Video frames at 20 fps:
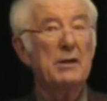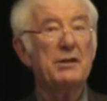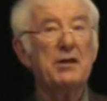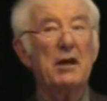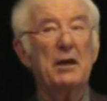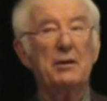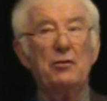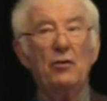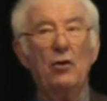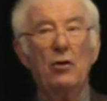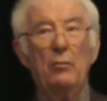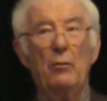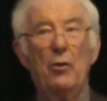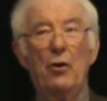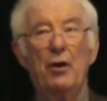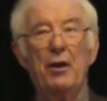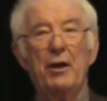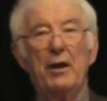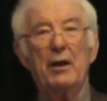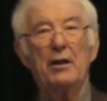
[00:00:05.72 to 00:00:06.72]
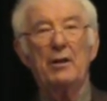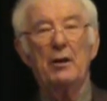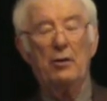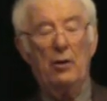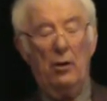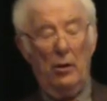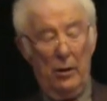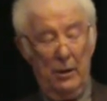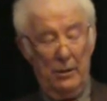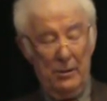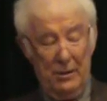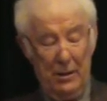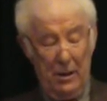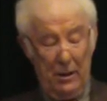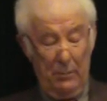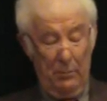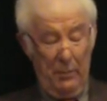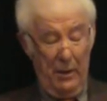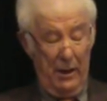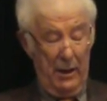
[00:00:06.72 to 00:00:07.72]
I sat all morning in the college
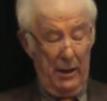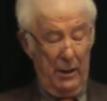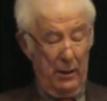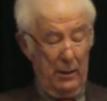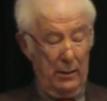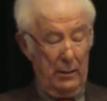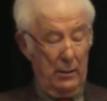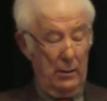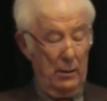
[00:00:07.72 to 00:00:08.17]
sick bay,